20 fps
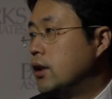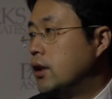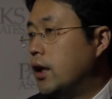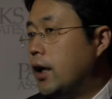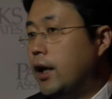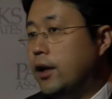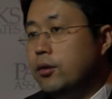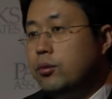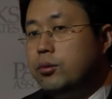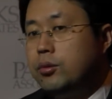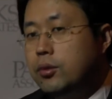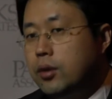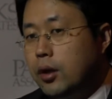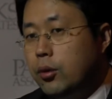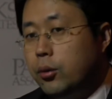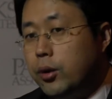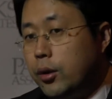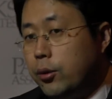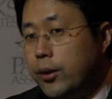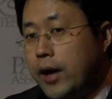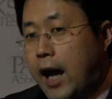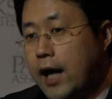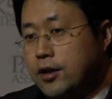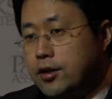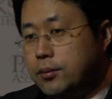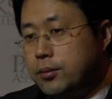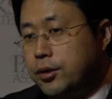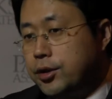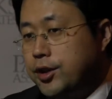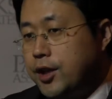And we, we're
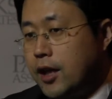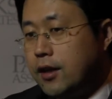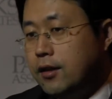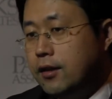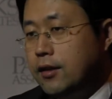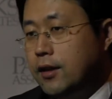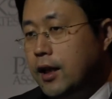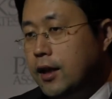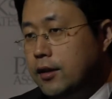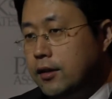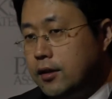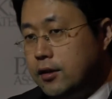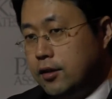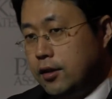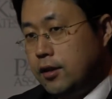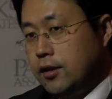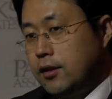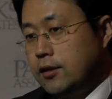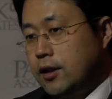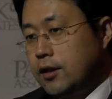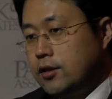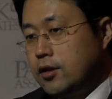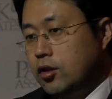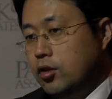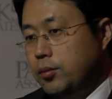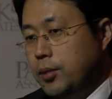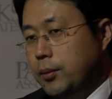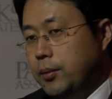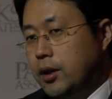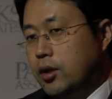actually projecting that that's
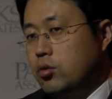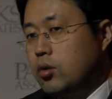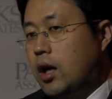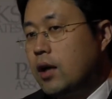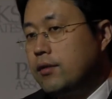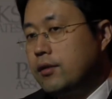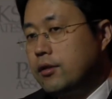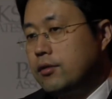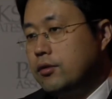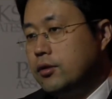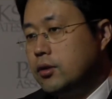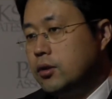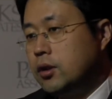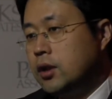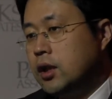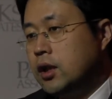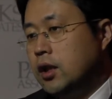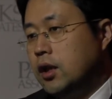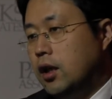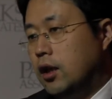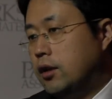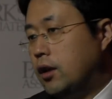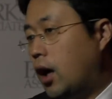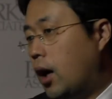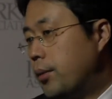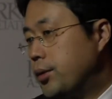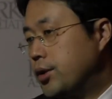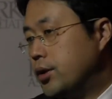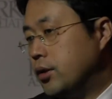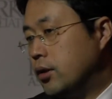going to be a big driver for
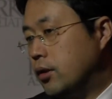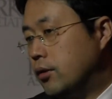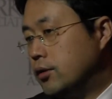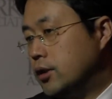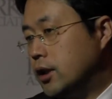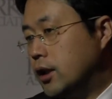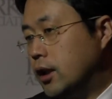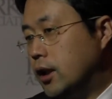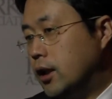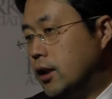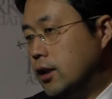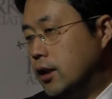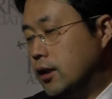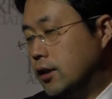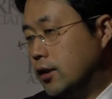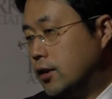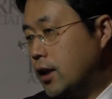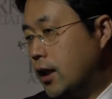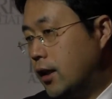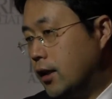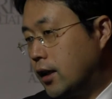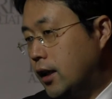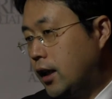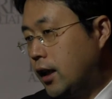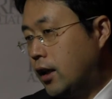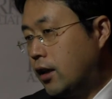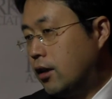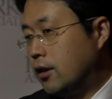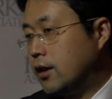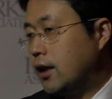adoption of the uh, either
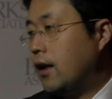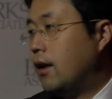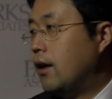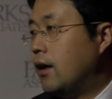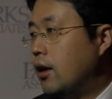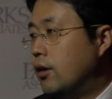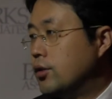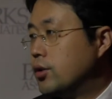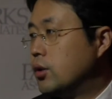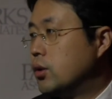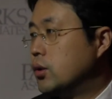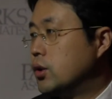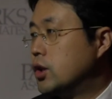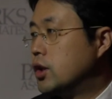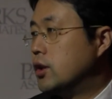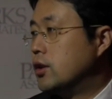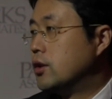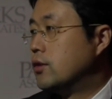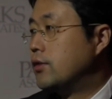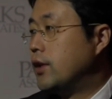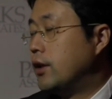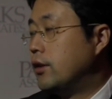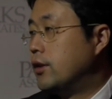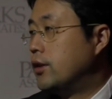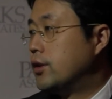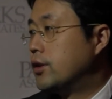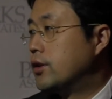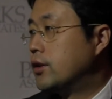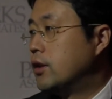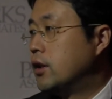telecare or telehealth solutions
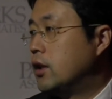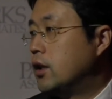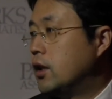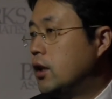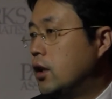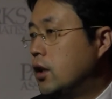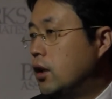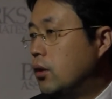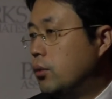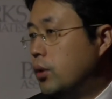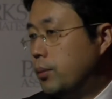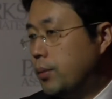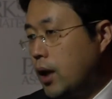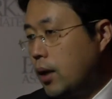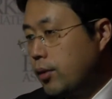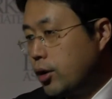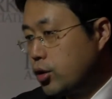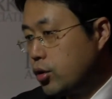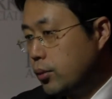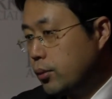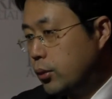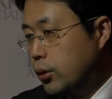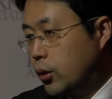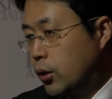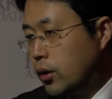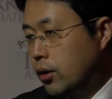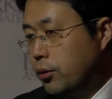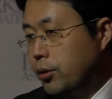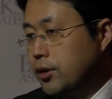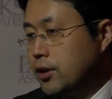vendors. We published a
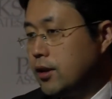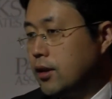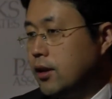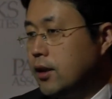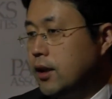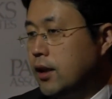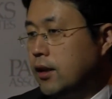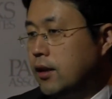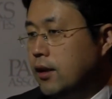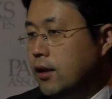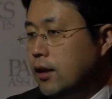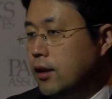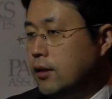report recently on,